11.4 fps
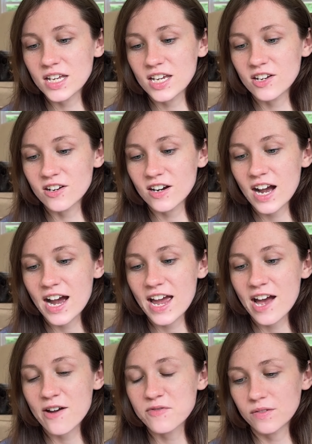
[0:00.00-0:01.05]
here, I
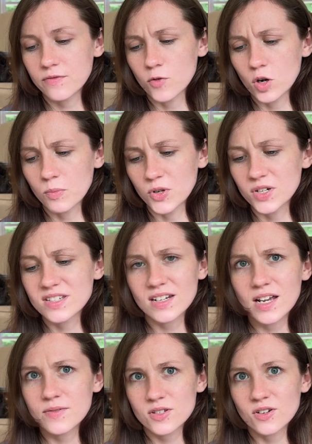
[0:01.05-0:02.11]
have 4 books that
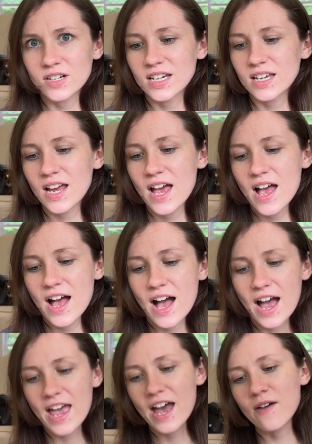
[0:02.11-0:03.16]
I've started.
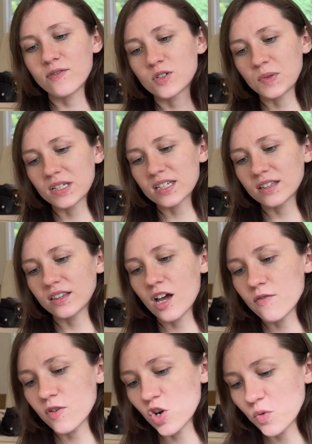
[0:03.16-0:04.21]
I have Twisted
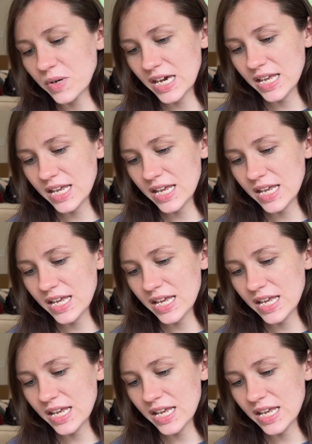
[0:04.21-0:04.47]
Love open,